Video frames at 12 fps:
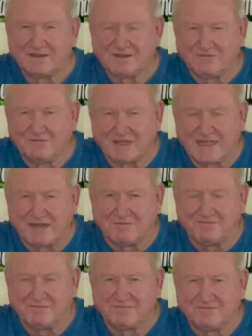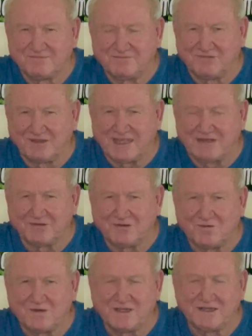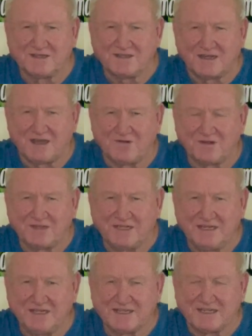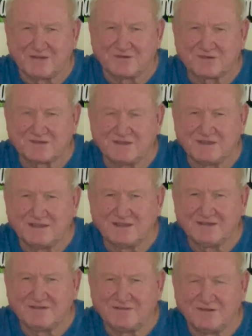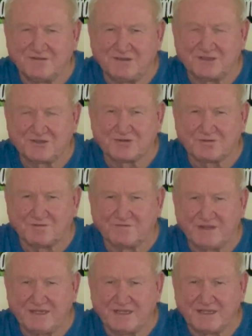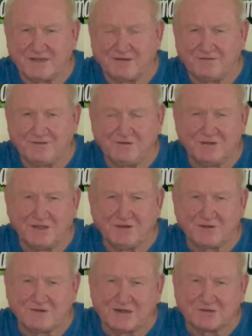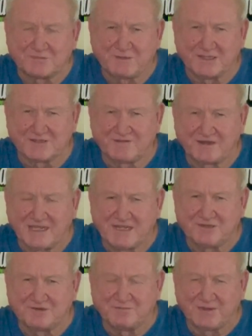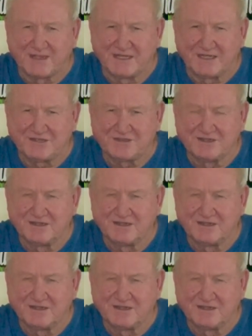Without going into all the details on this short video, if you'll go to our specification page